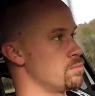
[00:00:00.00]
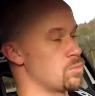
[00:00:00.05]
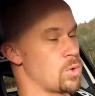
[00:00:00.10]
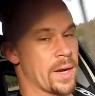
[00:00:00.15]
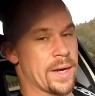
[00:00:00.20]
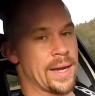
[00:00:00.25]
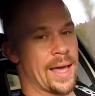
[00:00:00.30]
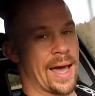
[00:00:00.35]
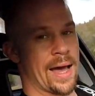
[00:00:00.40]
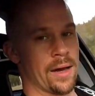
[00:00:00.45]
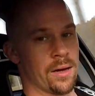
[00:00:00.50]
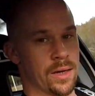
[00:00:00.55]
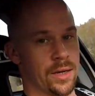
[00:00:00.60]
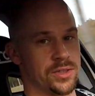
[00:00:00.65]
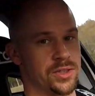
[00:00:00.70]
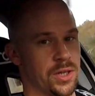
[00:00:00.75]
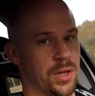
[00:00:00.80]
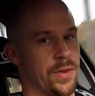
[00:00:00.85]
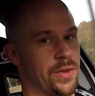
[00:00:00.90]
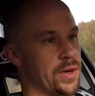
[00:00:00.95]
Right now,
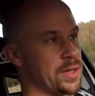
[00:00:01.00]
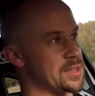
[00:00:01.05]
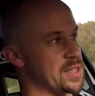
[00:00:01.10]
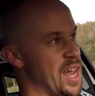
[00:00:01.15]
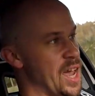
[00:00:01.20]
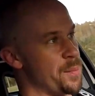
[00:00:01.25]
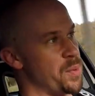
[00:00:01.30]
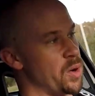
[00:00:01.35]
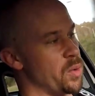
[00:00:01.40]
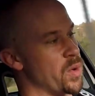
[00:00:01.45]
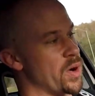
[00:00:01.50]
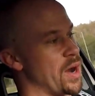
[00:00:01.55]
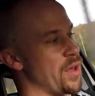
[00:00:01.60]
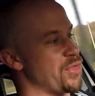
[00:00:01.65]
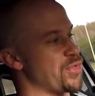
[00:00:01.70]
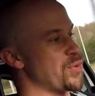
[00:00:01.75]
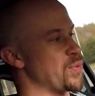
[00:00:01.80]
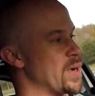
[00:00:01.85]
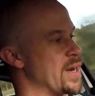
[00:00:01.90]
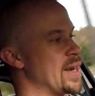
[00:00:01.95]
here's another example. We're at
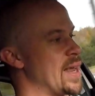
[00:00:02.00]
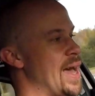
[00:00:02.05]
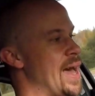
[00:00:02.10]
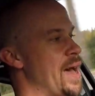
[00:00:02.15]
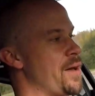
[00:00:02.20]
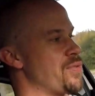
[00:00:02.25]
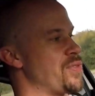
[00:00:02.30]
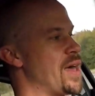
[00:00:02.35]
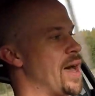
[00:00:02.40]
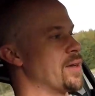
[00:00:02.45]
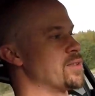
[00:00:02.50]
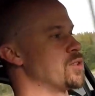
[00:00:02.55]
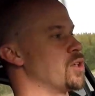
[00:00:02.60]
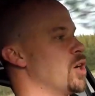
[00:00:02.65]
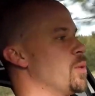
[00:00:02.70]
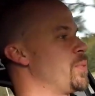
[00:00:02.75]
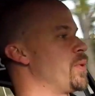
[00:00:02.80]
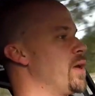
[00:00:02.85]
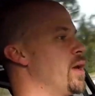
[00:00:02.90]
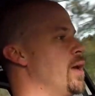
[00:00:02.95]
3,500
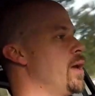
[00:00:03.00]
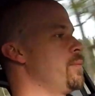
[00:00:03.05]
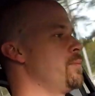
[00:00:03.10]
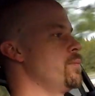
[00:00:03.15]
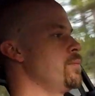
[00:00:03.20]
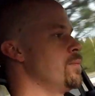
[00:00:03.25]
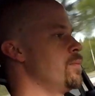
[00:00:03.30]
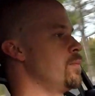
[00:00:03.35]
RPM,